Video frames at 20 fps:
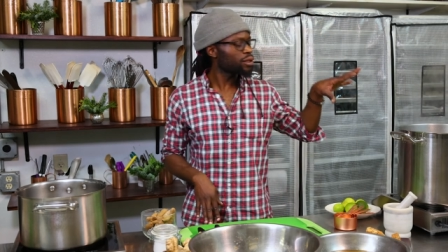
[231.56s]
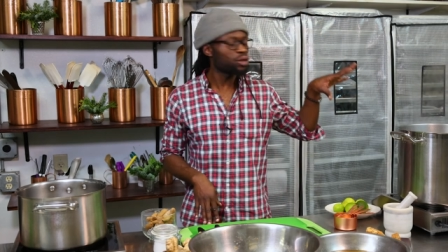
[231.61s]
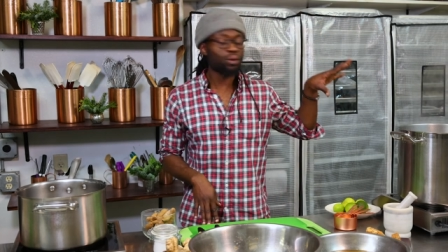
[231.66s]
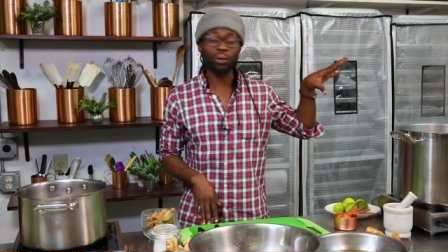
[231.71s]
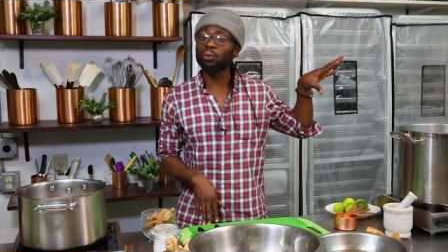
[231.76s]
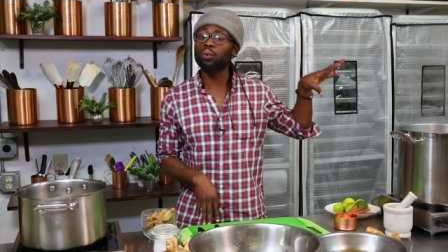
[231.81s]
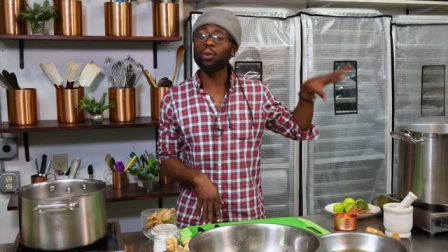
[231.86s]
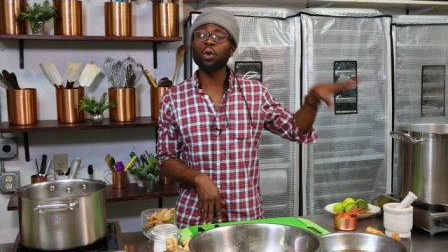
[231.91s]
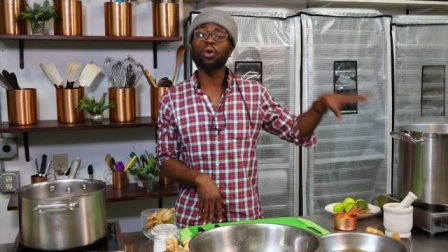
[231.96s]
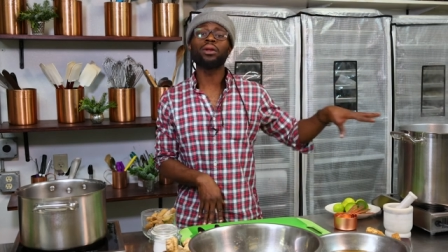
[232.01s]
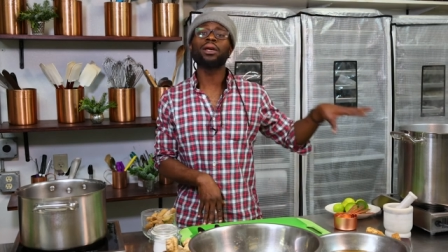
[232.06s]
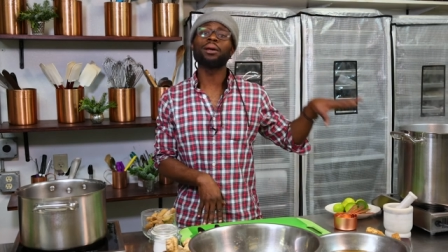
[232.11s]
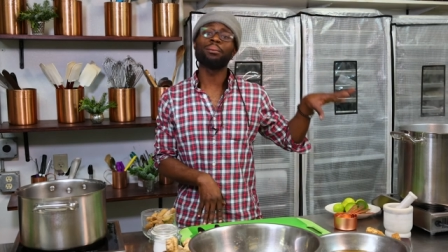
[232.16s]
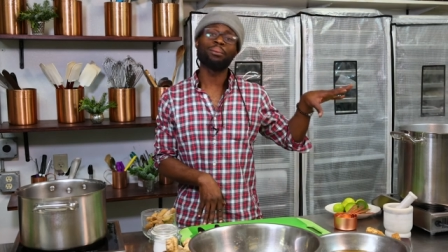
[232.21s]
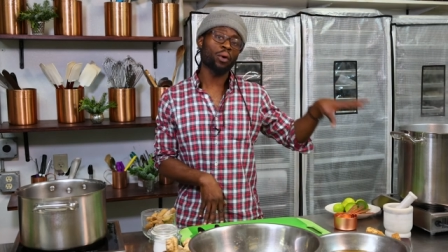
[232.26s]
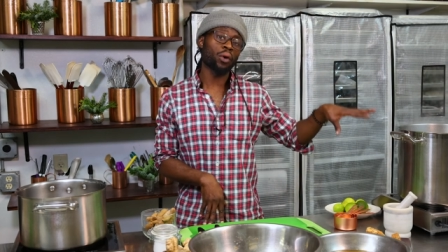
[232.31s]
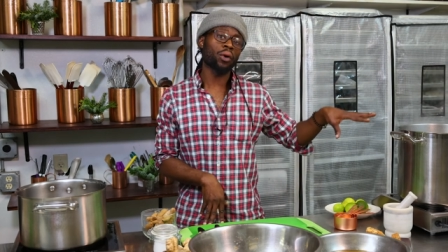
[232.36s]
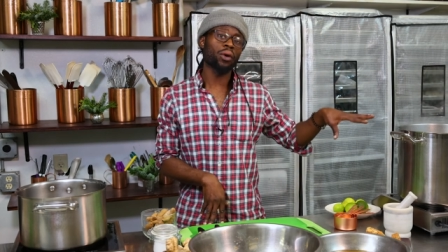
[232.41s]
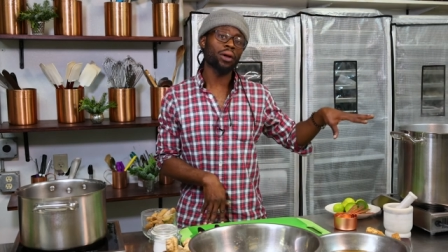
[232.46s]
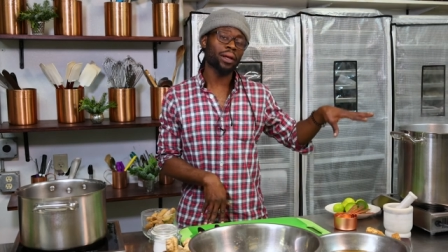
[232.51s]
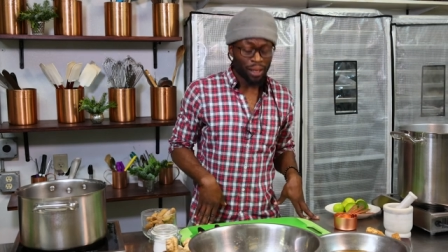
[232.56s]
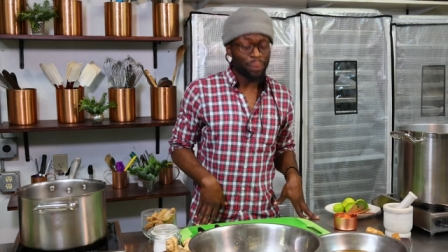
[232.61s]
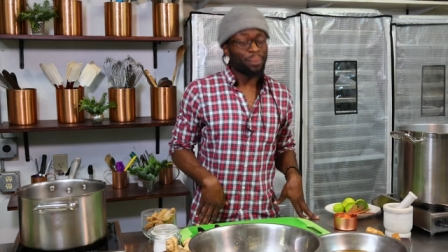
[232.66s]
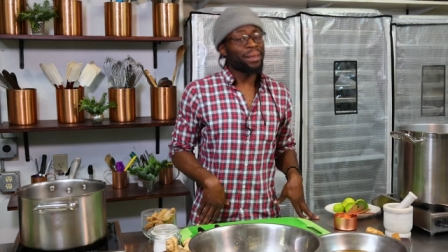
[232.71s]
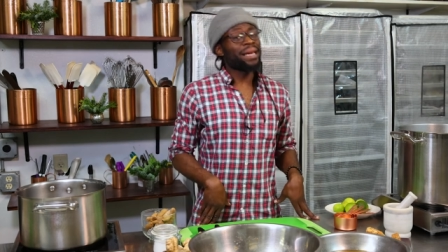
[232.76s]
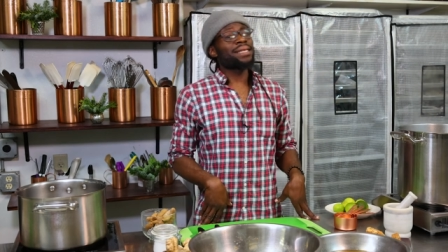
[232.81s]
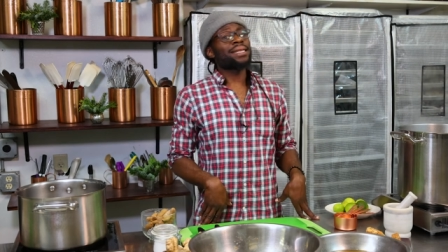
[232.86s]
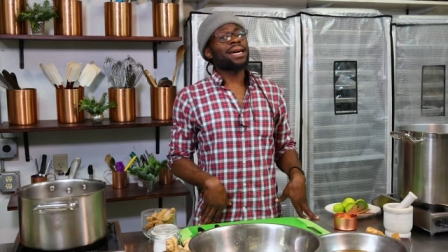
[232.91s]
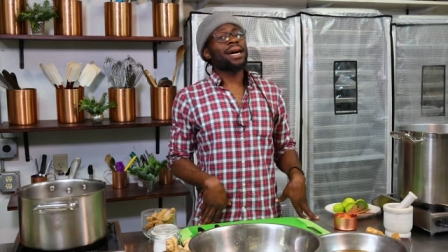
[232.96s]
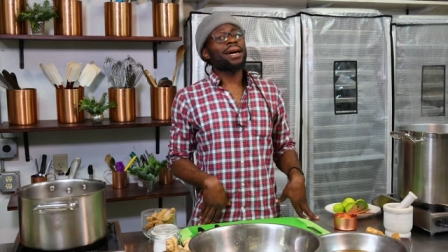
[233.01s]
to a rolling boil. In the
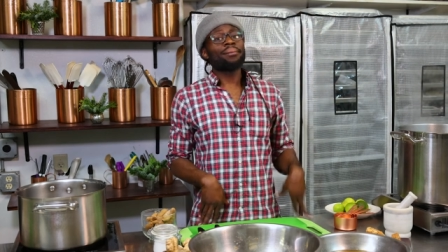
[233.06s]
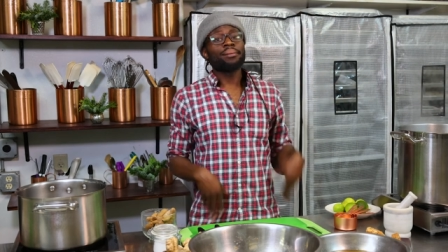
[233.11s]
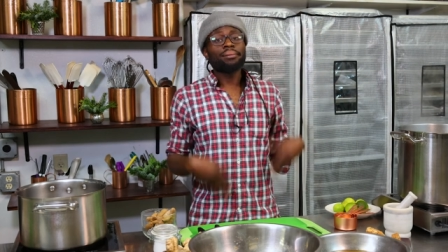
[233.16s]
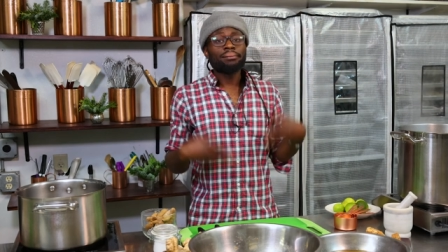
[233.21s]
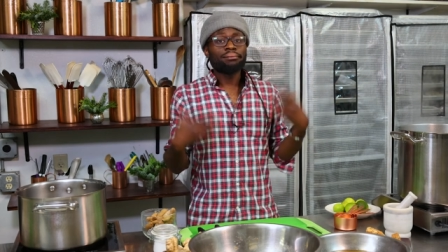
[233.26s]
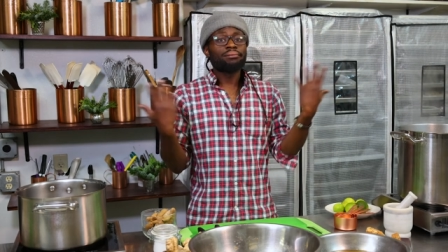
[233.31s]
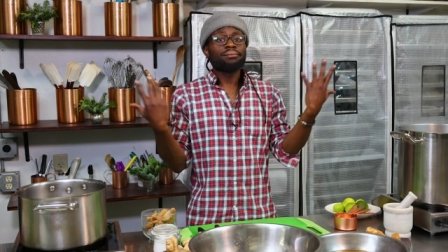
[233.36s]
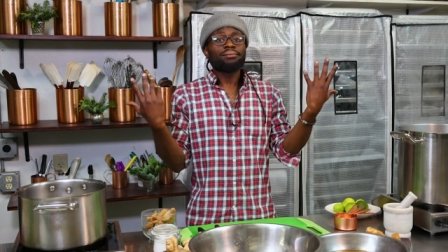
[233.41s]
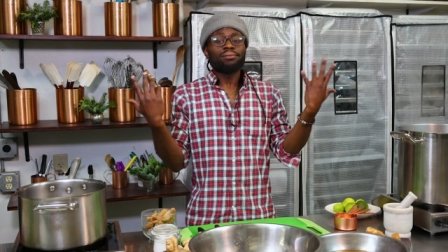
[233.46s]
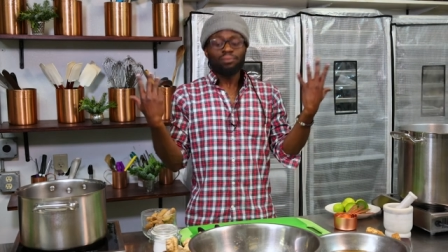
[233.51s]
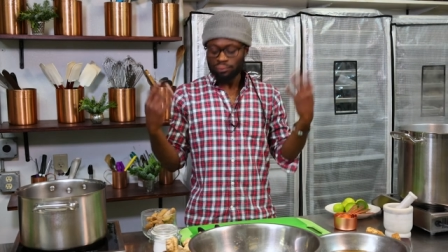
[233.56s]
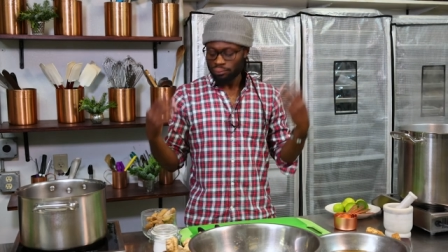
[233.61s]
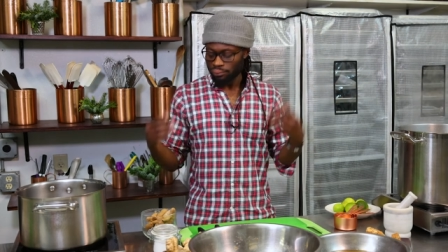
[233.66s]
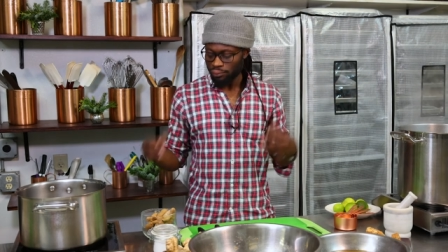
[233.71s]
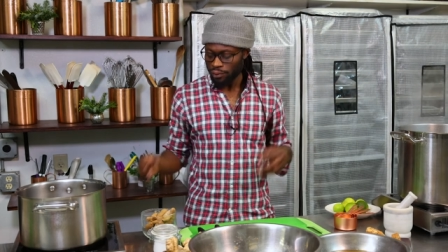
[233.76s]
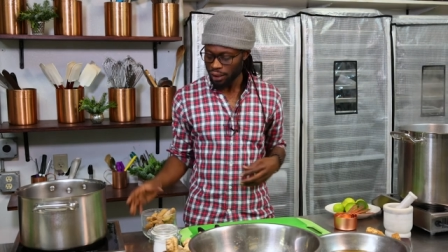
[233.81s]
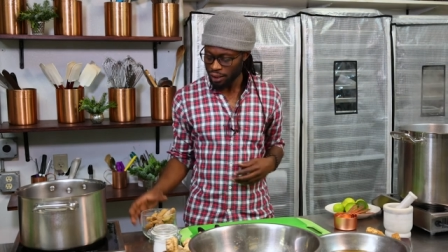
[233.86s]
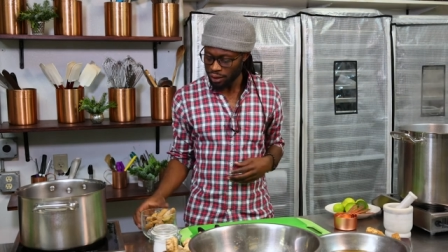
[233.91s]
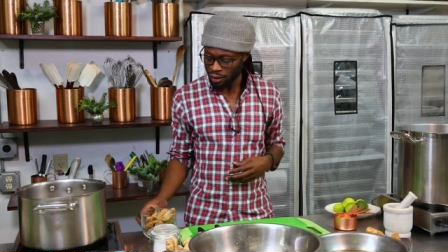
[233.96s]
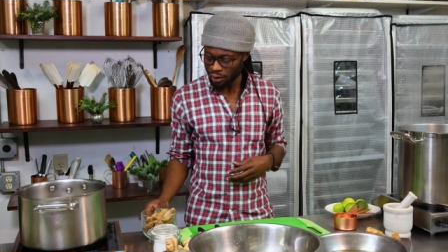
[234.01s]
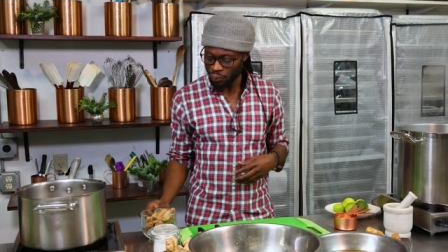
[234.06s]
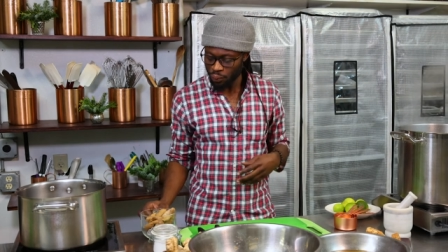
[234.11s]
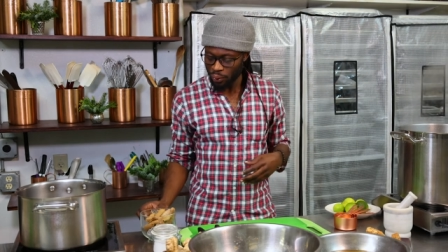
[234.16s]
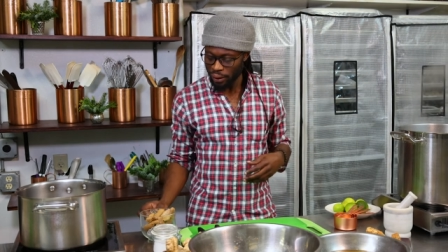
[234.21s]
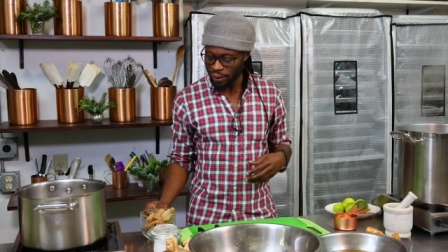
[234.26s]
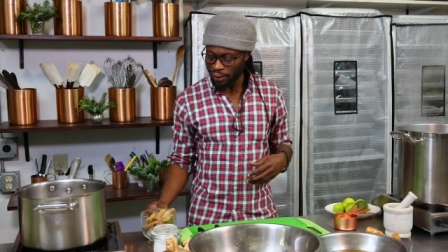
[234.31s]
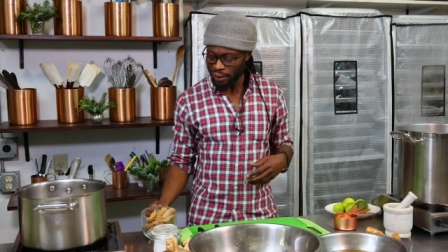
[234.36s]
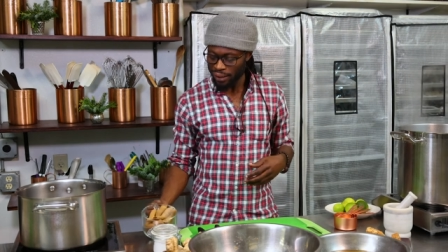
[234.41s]
meantime, let's learn what